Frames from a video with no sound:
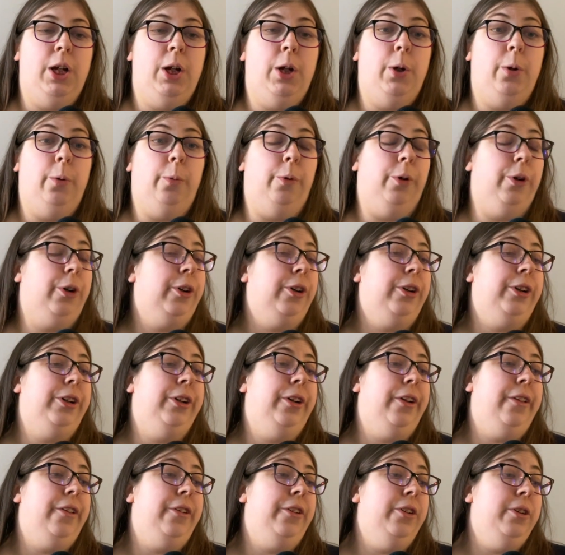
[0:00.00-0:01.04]
we're going to
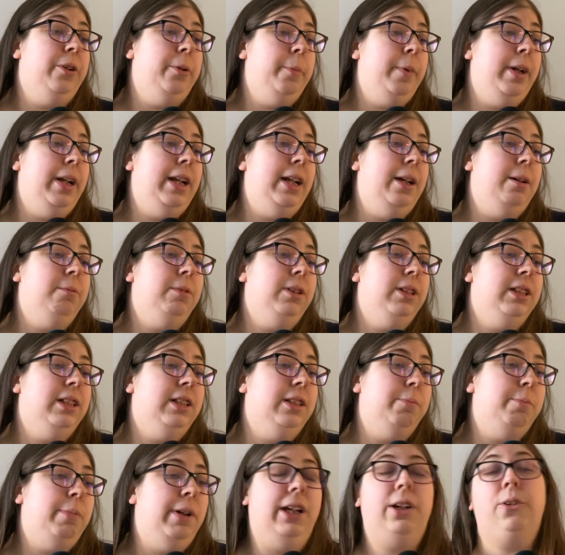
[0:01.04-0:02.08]
go through them and I'm going
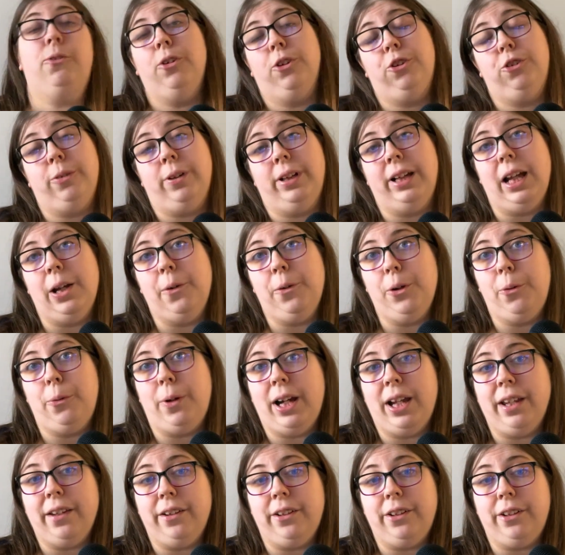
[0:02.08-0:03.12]
to pick which one I would
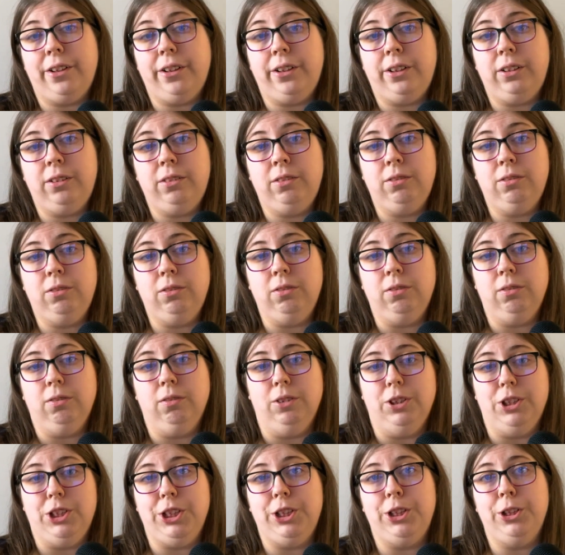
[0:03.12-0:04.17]
rather
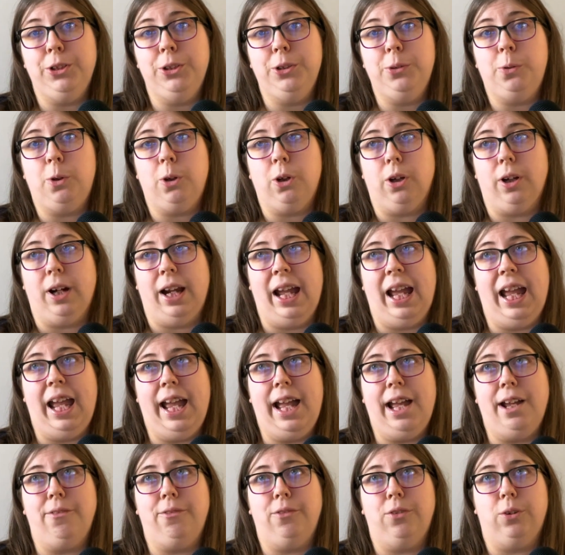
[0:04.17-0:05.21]
do or
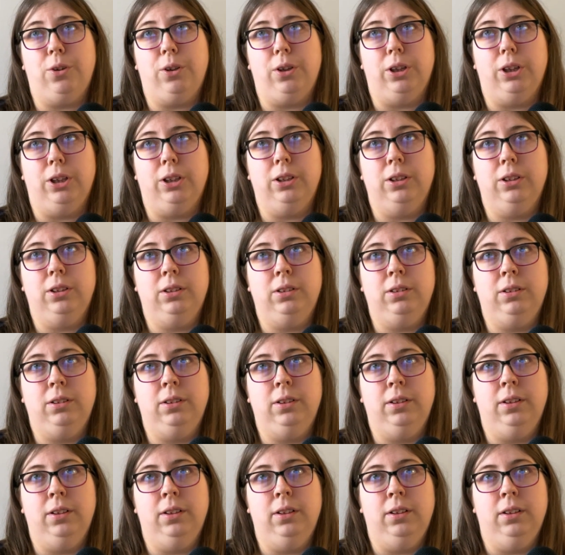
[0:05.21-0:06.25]
have or
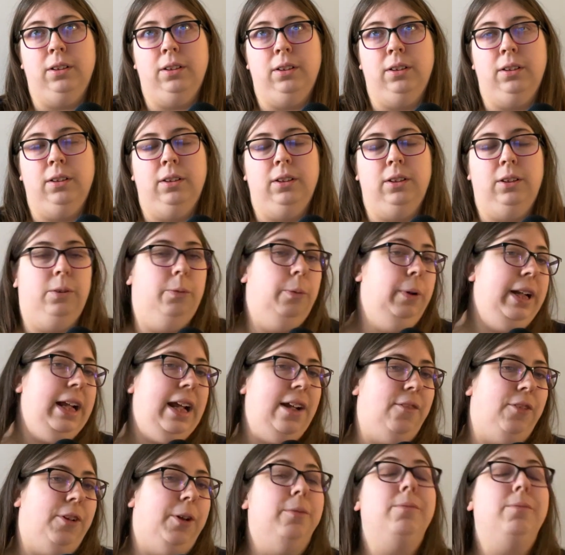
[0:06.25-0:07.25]
whatever.